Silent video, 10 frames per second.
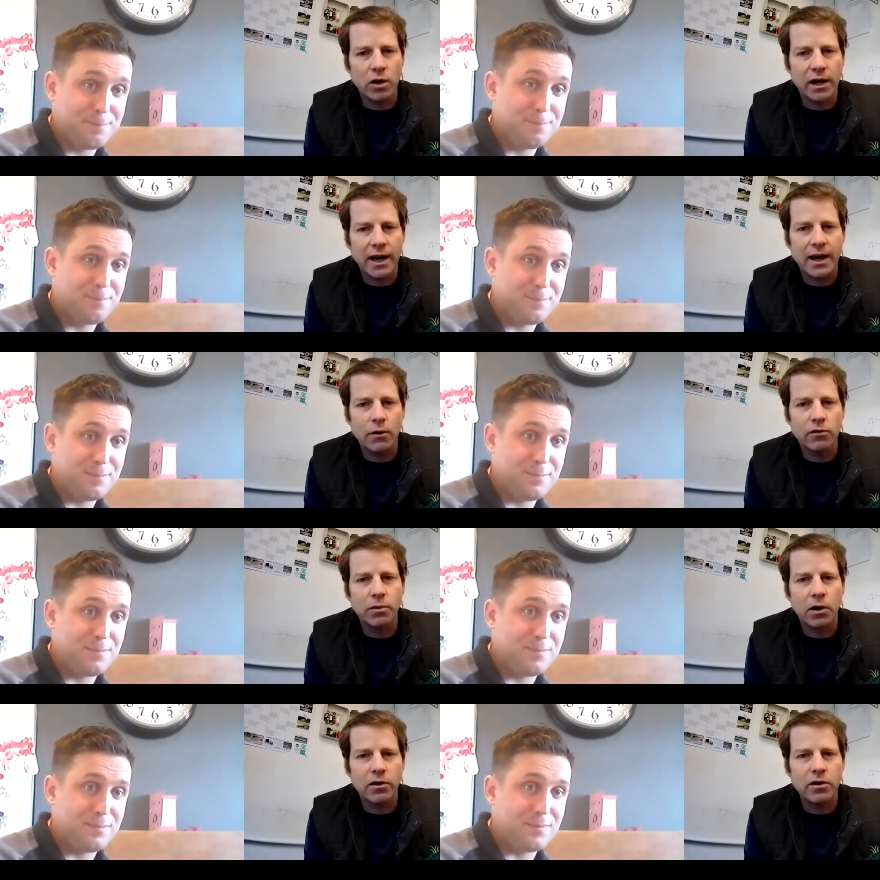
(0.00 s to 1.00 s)
Speaker 1: you want to get
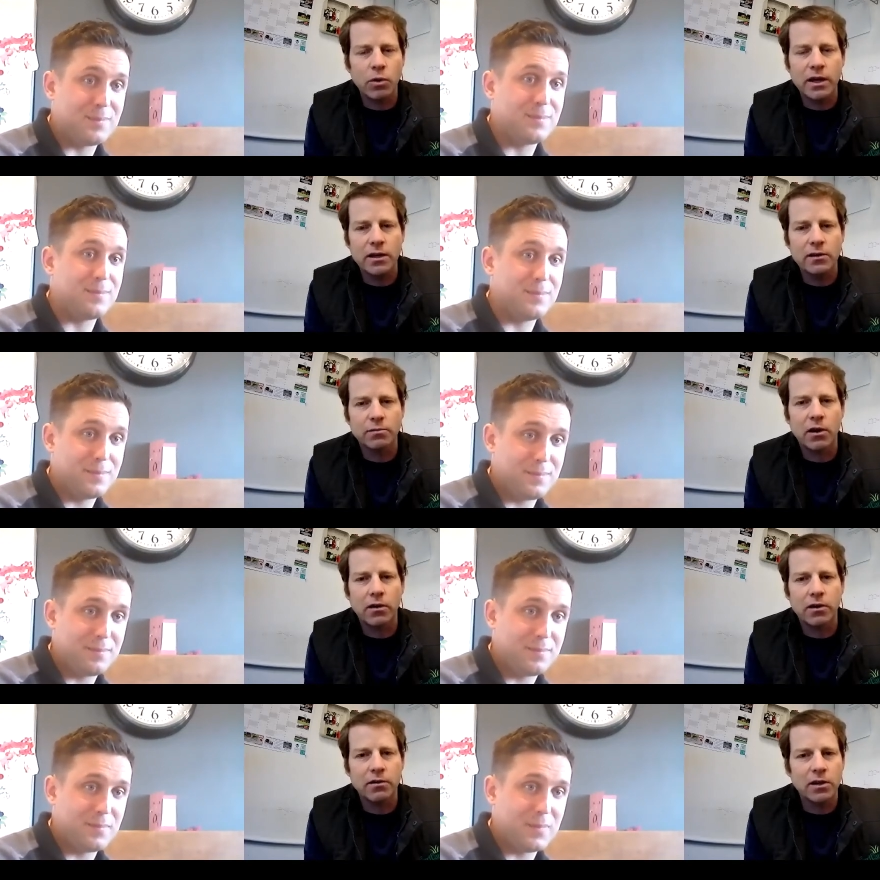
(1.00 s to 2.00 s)
out. It's part of your week. It's
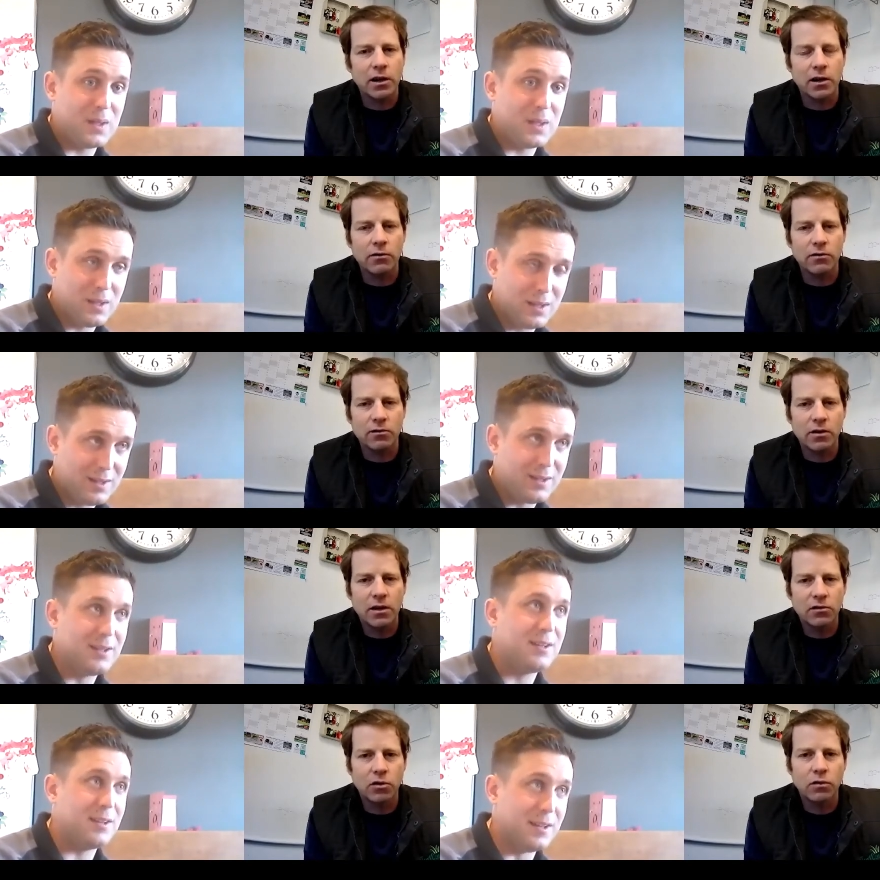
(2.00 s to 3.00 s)
part of your, you know,
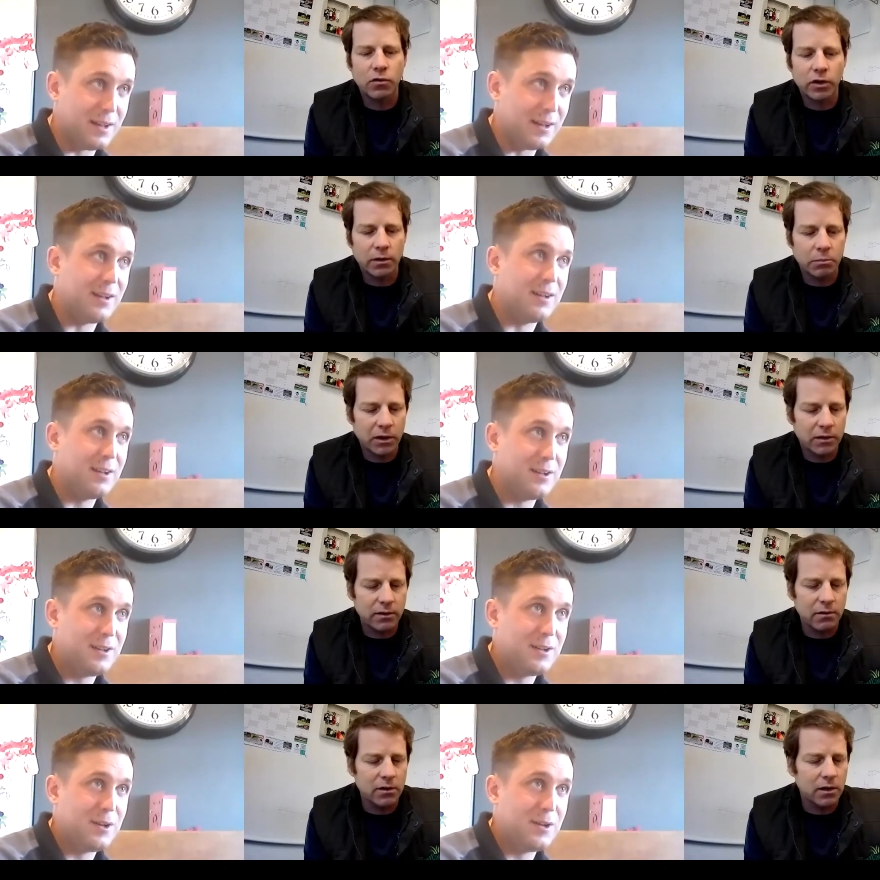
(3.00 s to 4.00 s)
it's it's good for you,
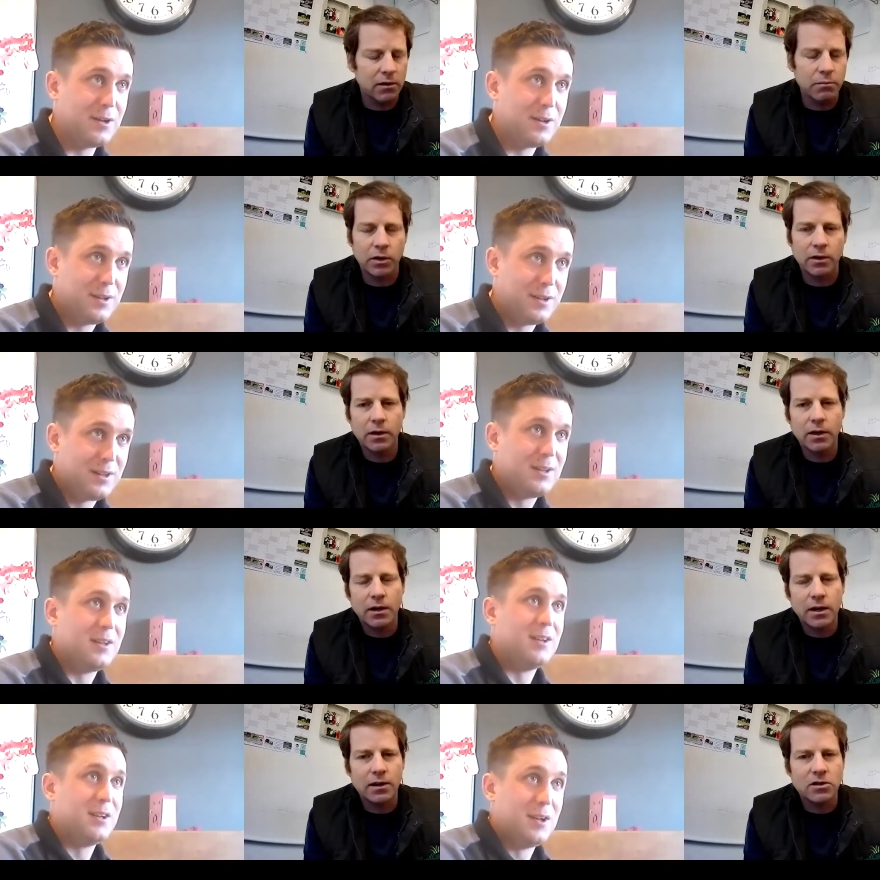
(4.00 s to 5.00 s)
but you, you know, but
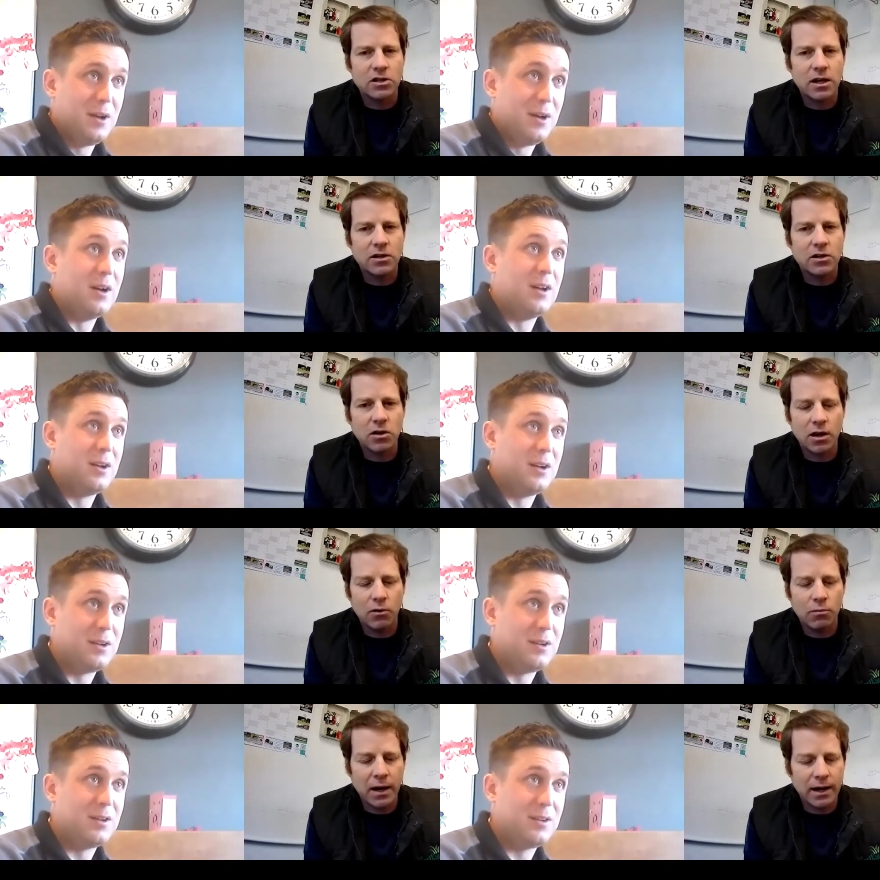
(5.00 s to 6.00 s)
yeah, as you say, just got
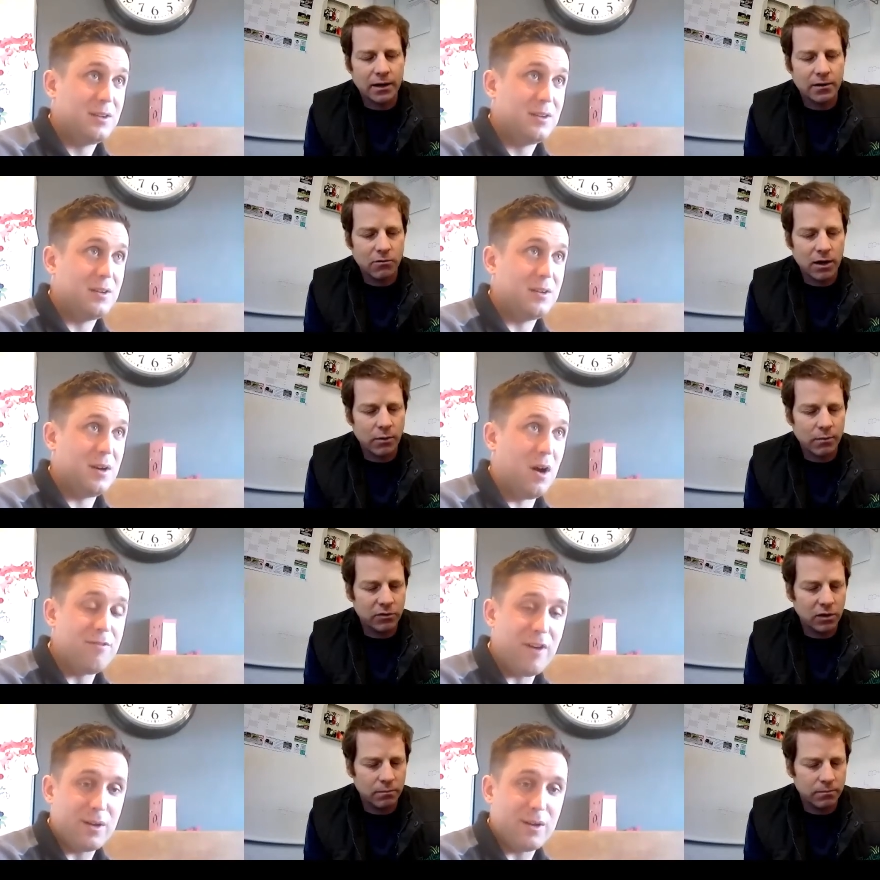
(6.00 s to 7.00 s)
Speaker 2: to hold back. Great.
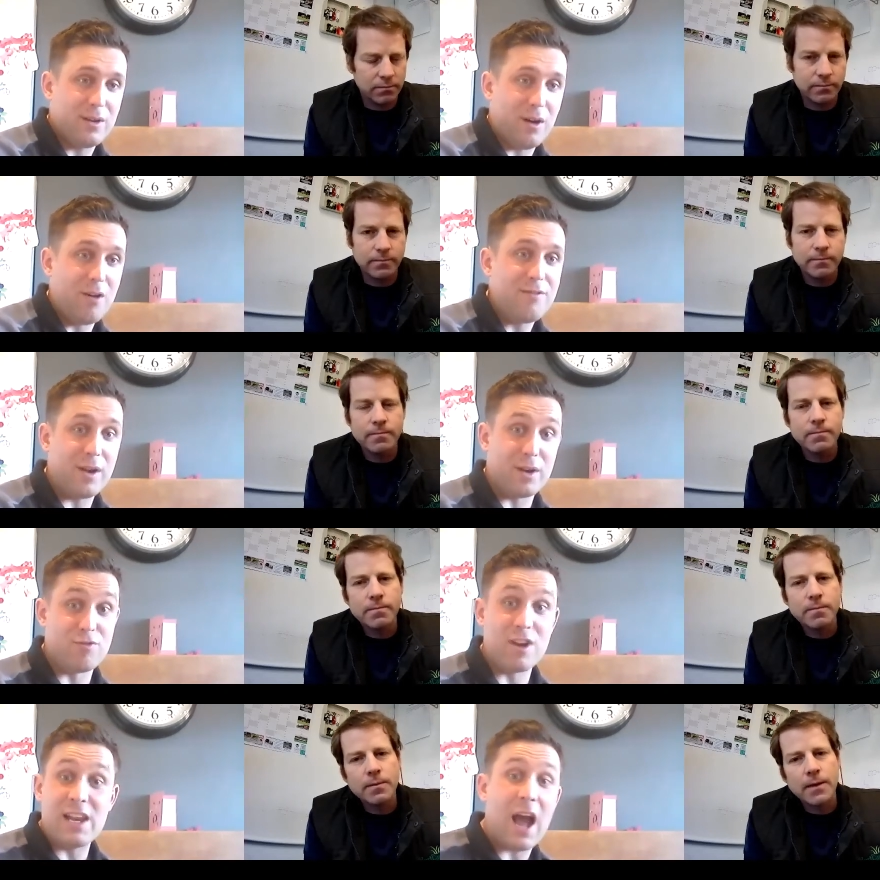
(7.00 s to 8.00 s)
I found I found
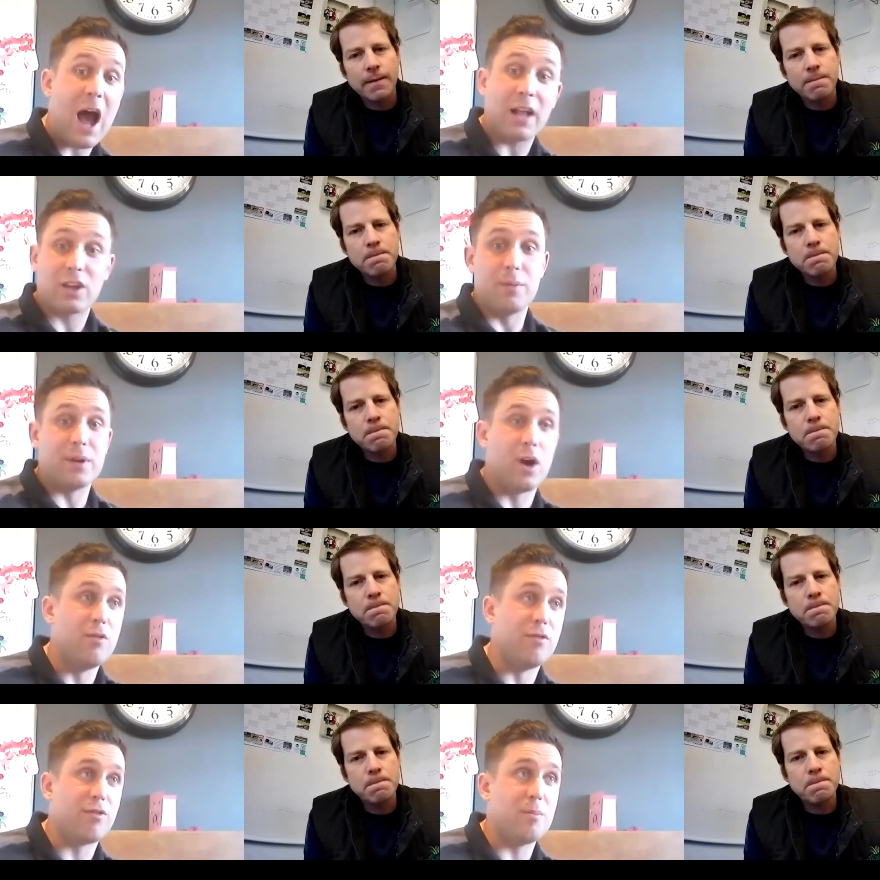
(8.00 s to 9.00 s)
it really hard coming
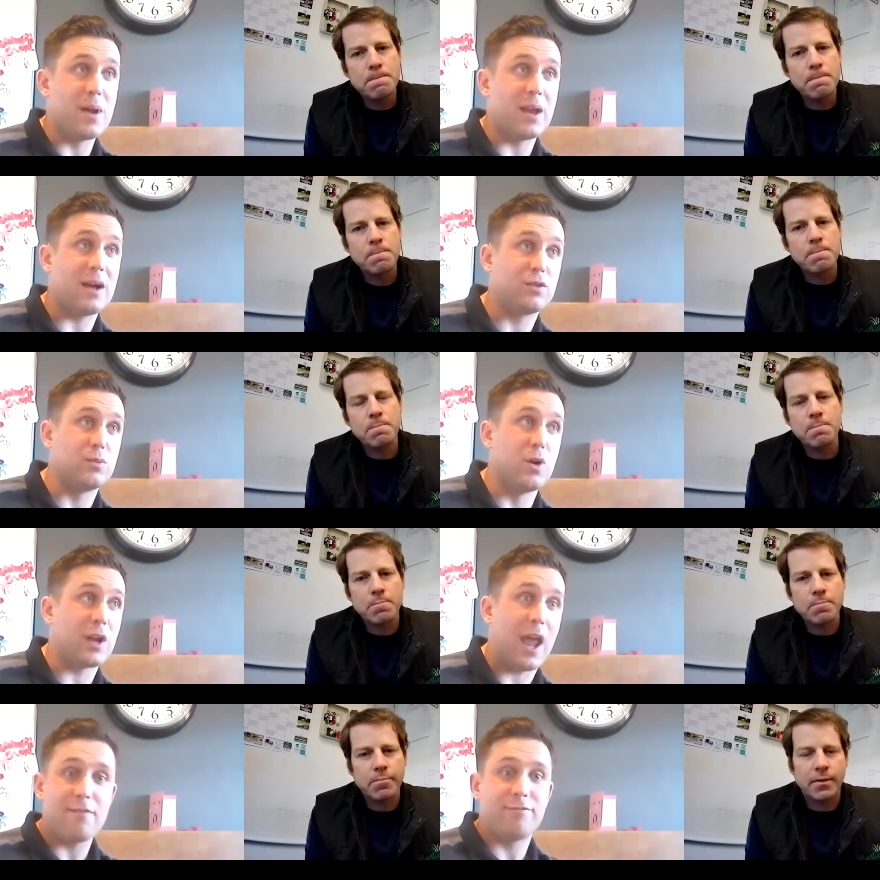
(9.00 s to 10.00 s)
over from being out of
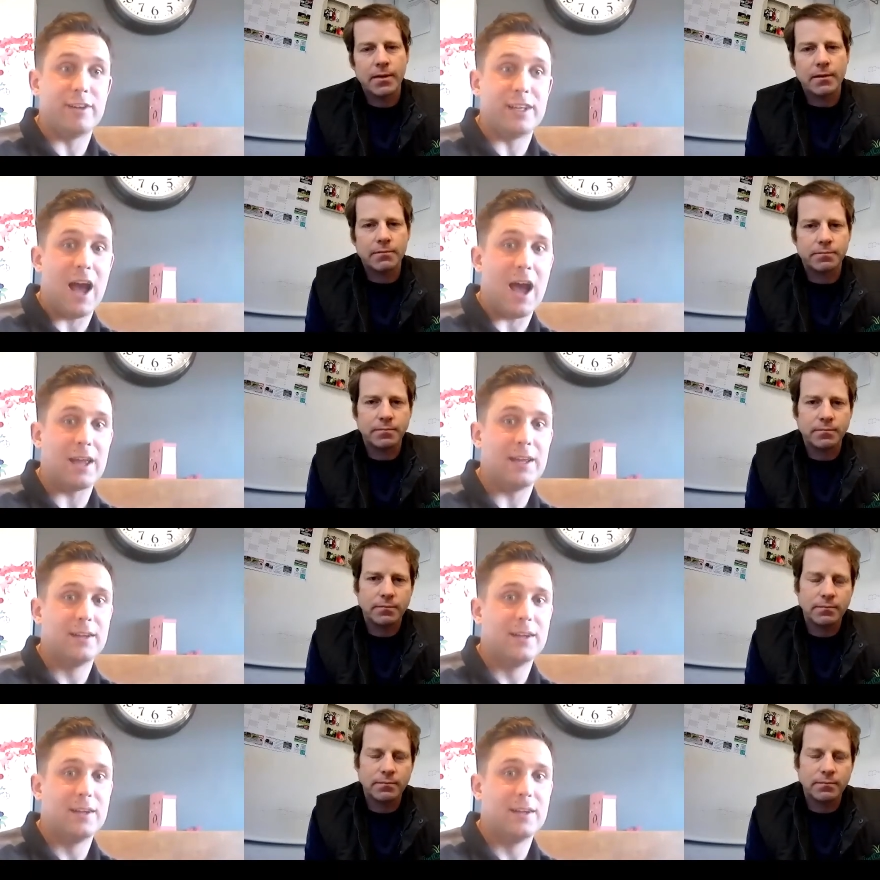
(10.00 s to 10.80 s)
work every day,